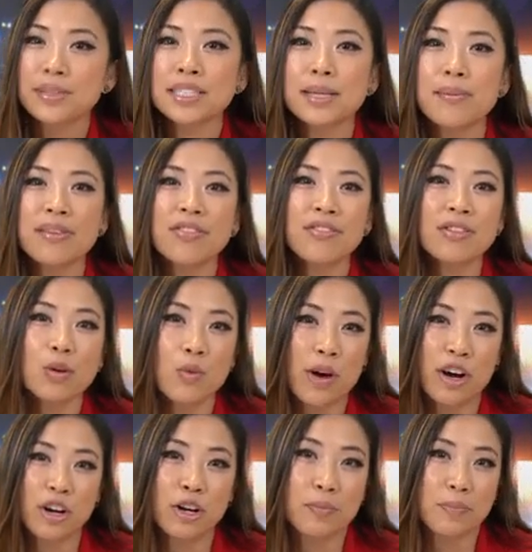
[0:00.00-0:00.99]
Some of the
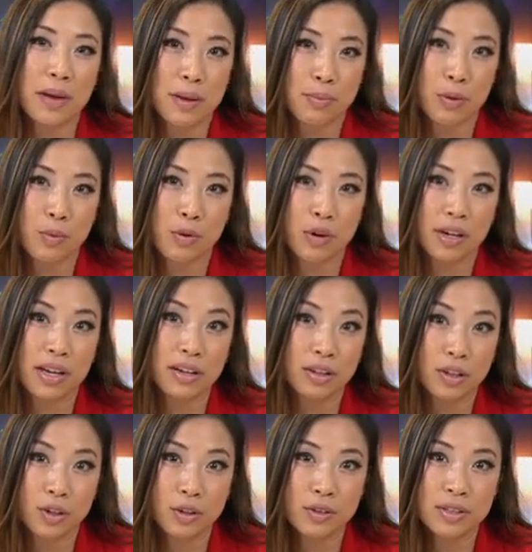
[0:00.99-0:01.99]
required paperwork
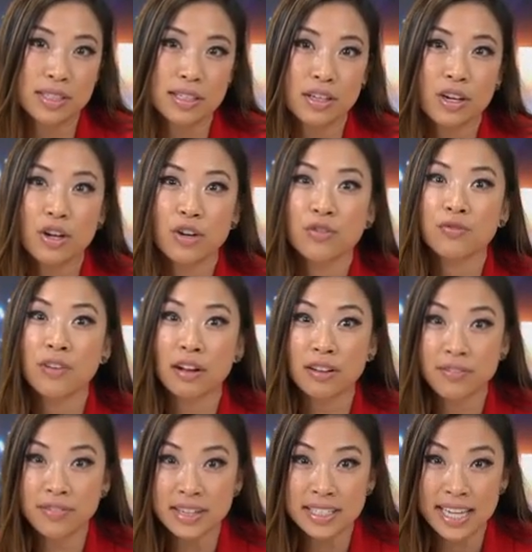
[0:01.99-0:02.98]
includes
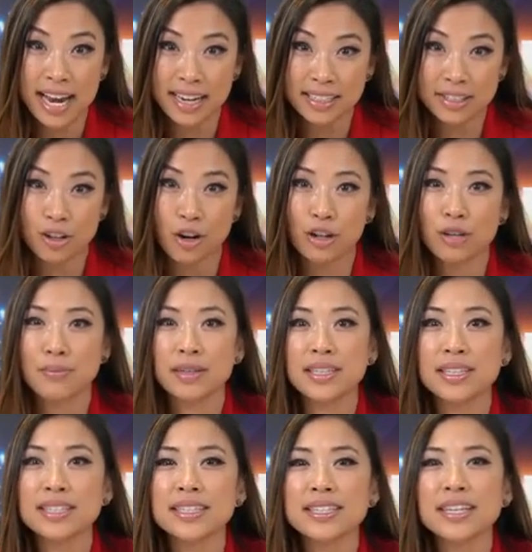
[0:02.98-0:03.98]
relevant tax
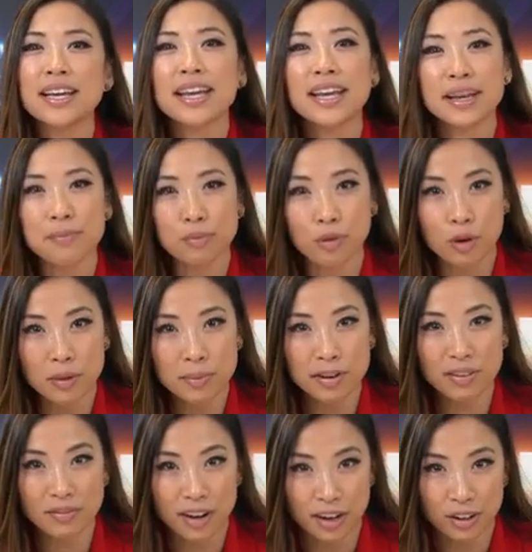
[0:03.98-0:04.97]
documents,
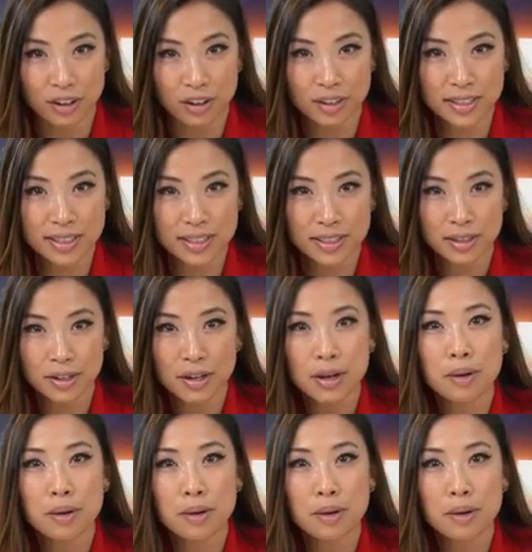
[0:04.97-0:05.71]
employment records,